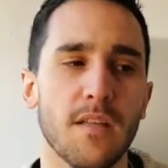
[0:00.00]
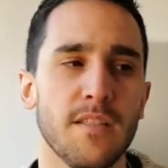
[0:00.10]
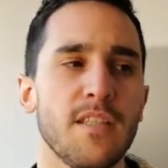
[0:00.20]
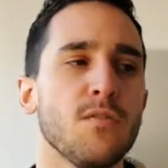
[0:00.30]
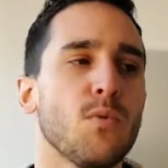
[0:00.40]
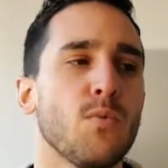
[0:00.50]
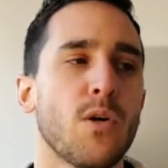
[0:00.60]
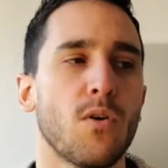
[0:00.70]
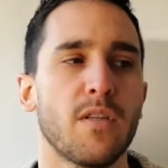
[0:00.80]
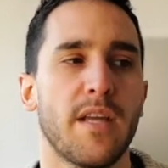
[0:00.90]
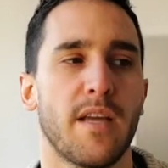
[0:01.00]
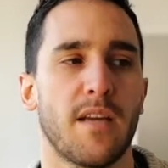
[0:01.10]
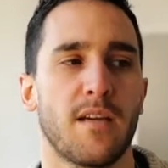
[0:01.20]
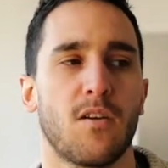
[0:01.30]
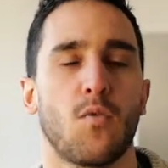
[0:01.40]
this is what we call the
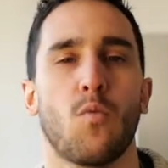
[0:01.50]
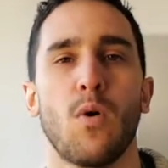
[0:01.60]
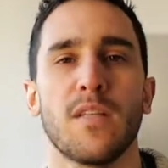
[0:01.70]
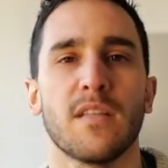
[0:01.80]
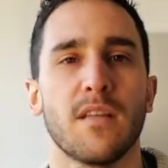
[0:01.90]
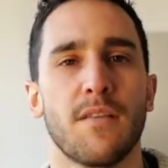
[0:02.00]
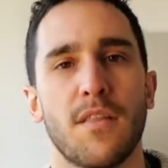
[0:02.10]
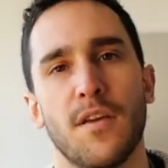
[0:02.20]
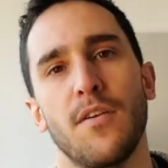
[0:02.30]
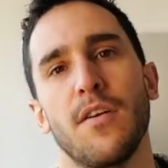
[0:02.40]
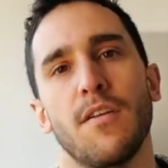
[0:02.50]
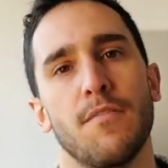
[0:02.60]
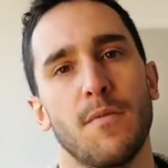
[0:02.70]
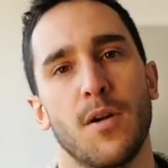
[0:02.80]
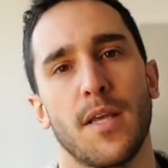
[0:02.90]
quantity theory
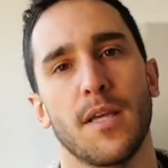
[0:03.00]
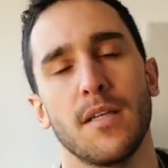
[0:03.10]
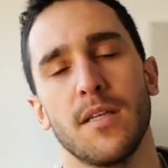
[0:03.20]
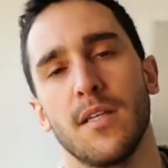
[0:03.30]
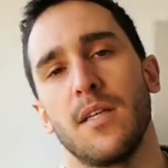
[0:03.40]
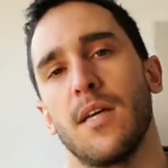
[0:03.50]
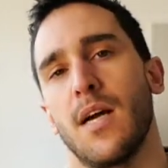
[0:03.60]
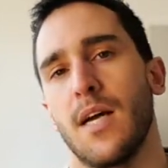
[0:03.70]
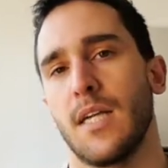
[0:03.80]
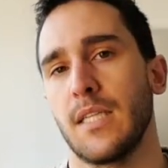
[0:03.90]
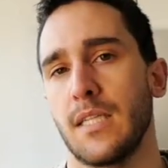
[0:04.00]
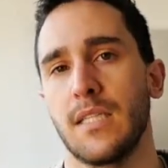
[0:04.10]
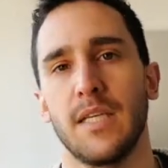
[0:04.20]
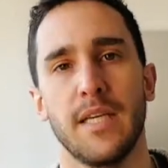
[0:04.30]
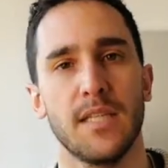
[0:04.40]
of money,
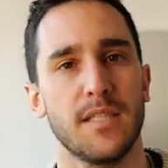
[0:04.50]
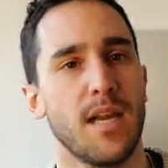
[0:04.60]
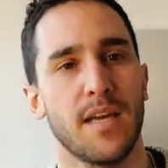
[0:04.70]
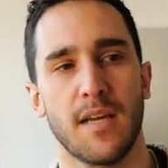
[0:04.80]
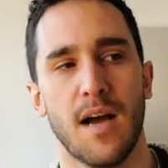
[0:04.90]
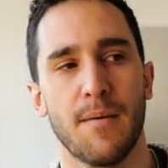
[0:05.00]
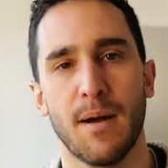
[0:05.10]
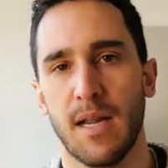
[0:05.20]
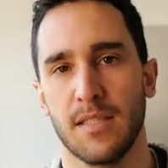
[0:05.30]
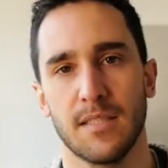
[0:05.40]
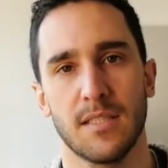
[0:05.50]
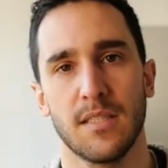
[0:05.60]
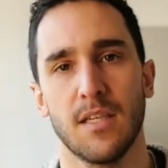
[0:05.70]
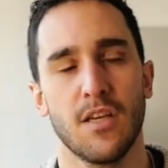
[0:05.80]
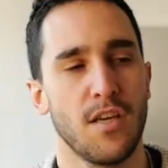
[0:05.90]
and it's like a balance.
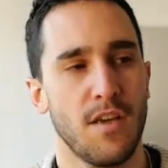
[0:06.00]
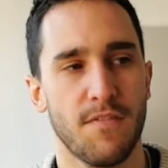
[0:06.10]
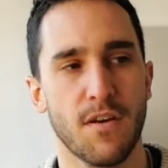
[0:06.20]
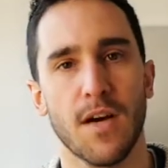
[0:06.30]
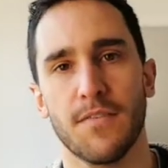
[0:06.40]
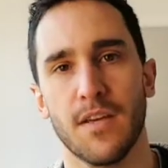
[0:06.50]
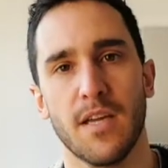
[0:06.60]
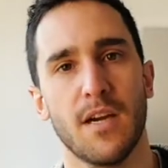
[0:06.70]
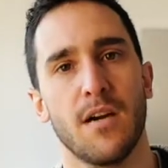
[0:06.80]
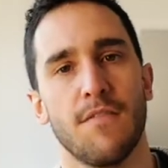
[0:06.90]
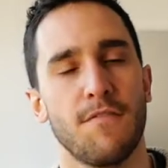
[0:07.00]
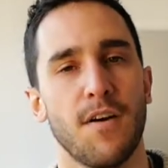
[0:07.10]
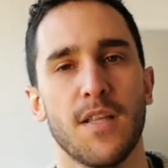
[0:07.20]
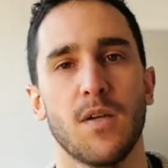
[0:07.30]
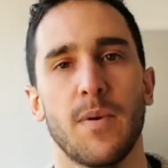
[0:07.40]
If you have here
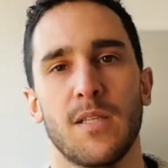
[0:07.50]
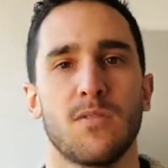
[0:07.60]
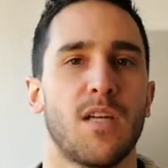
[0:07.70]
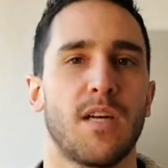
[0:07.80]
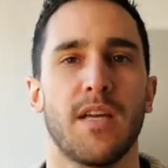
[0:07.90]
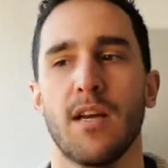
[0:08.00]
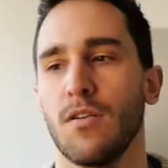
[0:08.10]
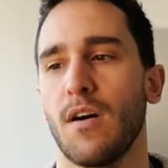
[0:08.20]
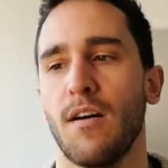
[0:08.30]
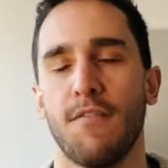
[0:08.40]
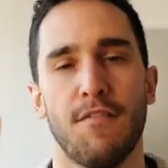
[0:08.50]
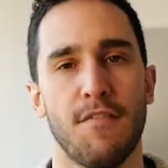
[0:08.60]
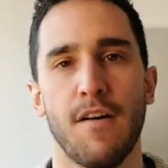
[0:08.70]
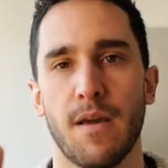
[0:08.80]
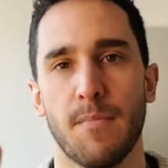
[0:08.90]
5 tomatoes and here you have
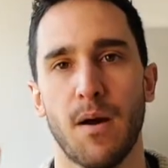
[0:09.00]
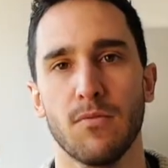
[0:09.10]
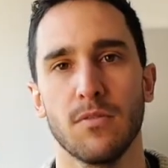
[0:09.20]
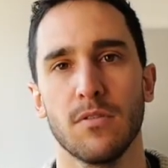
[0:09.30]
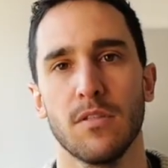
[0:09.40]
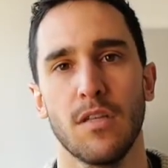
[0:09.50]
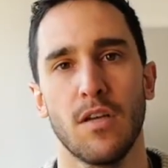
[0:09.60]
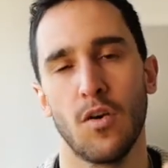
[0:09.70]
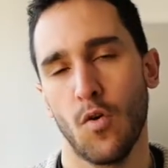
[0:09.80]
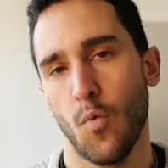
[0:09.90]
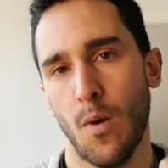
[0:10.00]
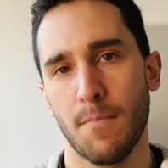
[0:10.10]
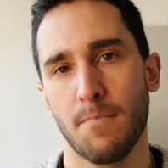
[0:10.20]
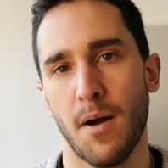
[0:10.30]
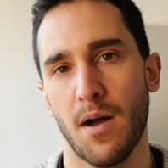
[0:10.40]
5 pounds,
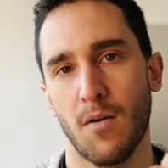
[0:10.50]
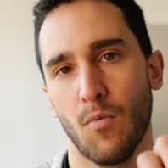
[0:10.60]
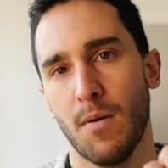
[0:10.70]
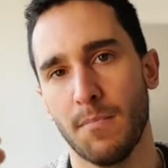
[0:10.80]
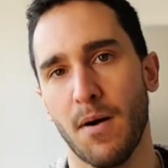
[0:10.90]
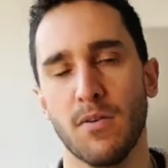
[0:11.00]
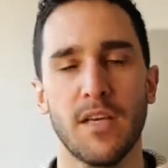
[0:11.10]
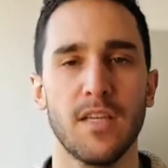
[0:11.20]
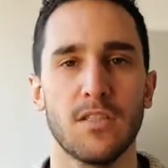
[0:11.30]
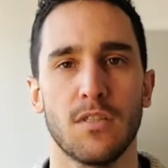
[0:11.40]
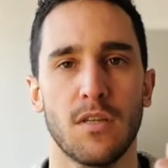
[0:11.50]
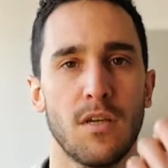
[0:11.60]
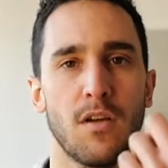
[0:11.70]
one pound each